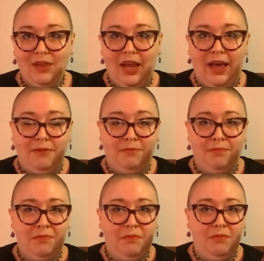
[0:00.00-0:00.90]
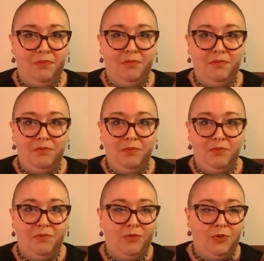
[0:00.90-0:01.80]
and
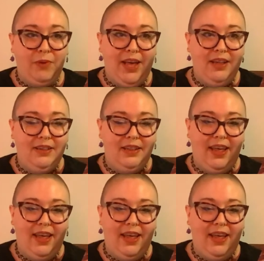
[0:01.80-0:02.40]
the way that